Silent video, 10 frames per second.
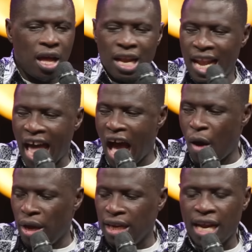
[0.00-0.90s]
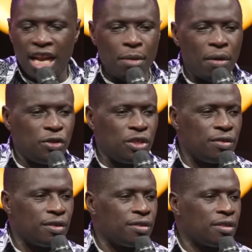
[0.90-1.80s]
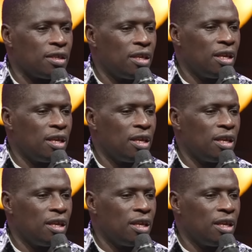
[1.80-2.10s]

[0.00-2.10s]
now in the name of Jesus,